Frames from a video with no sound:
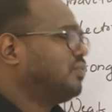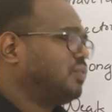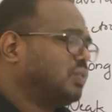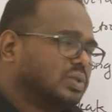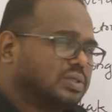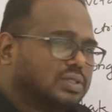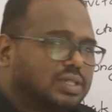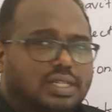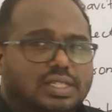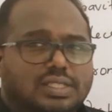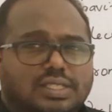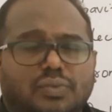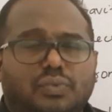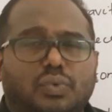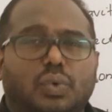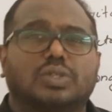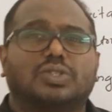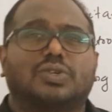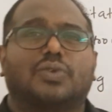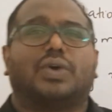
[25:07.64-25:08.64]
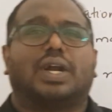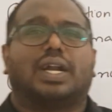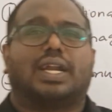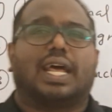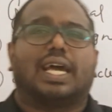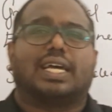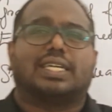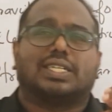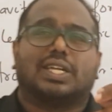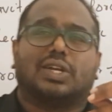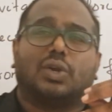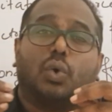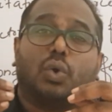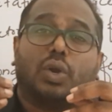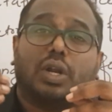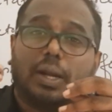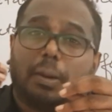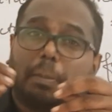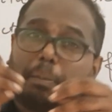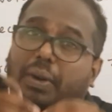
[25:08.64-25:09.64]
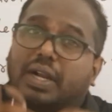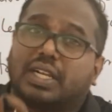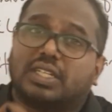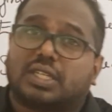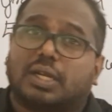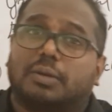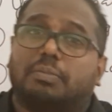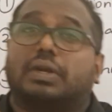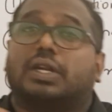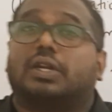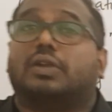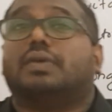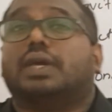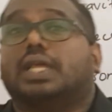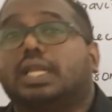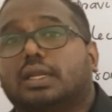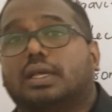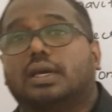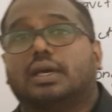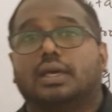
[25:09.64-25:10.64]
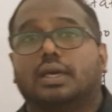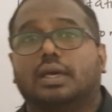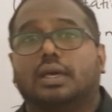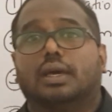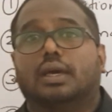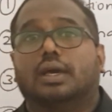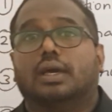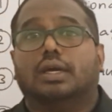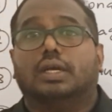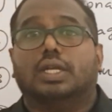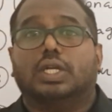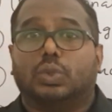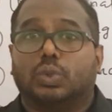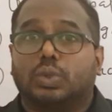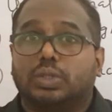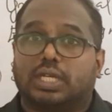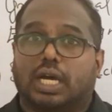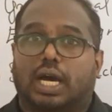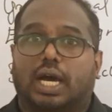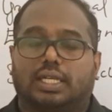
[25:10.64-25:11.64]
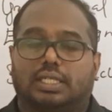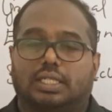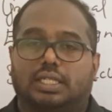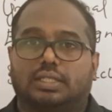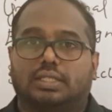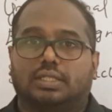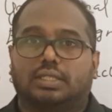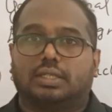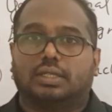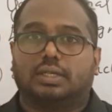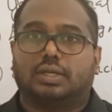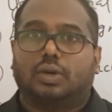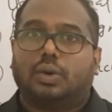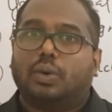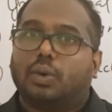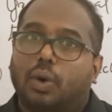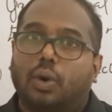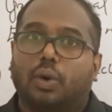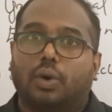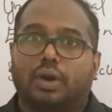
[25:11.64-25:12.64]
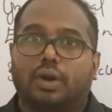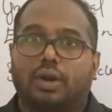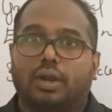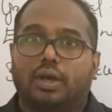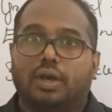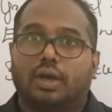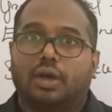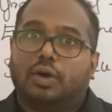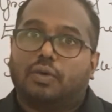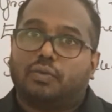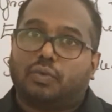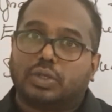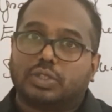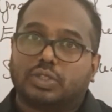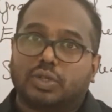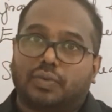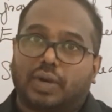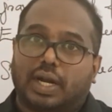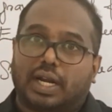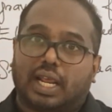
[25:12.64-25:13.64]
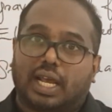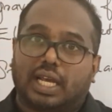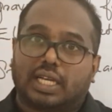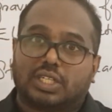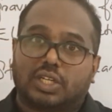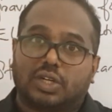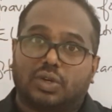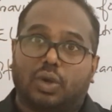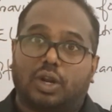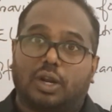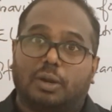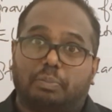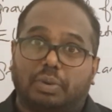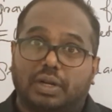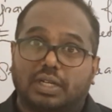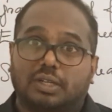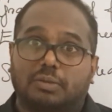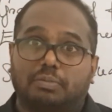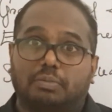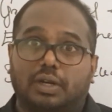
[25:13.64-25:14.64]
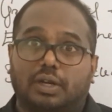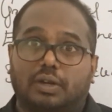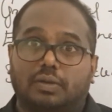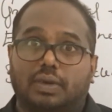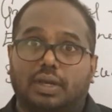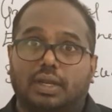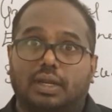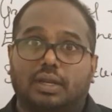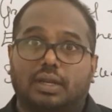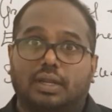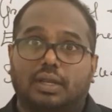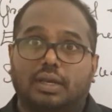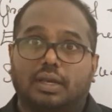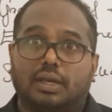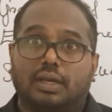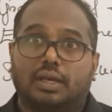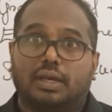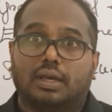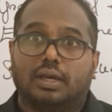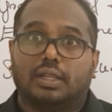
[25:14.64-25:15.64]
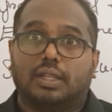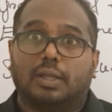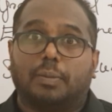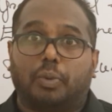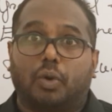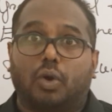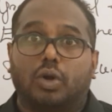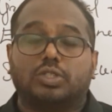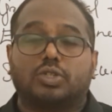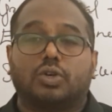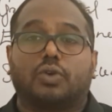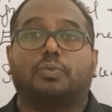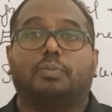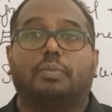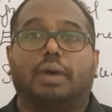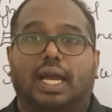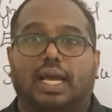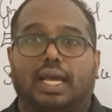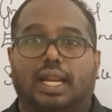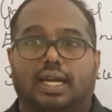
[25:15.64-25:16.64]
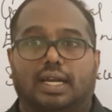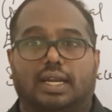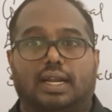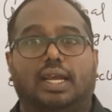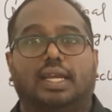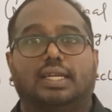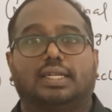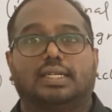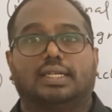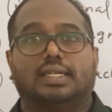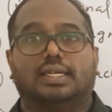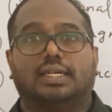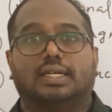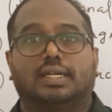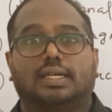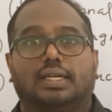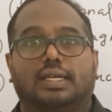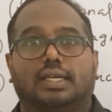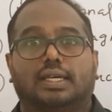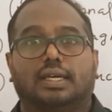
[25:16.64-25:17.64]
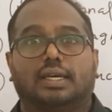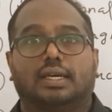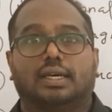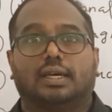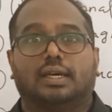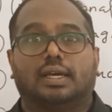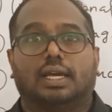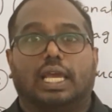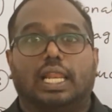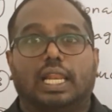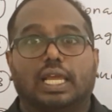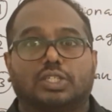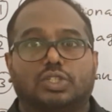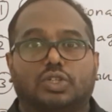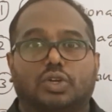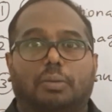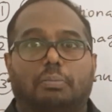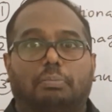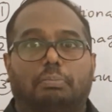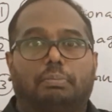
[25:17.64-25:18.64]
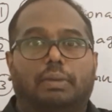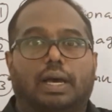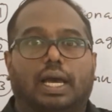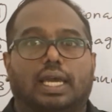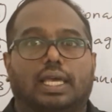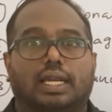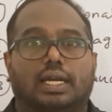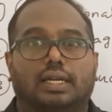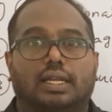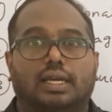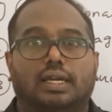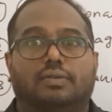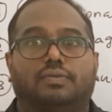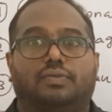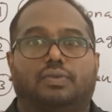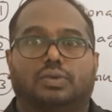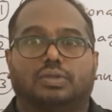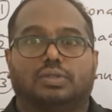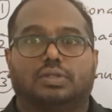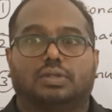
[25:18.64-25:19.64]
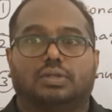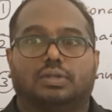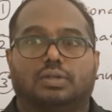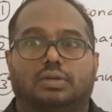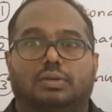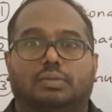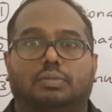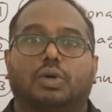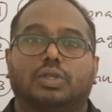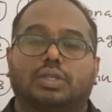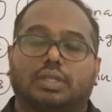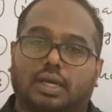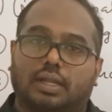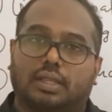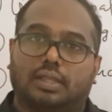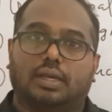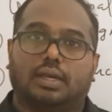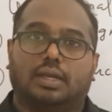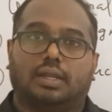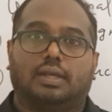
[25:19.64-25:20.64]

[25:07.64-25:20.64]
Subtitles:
force. It is the force of attraction or repulsion between two charges, or force of attraction or repulsion between the poles of magnet, right? Electromagnetic force. Both are there.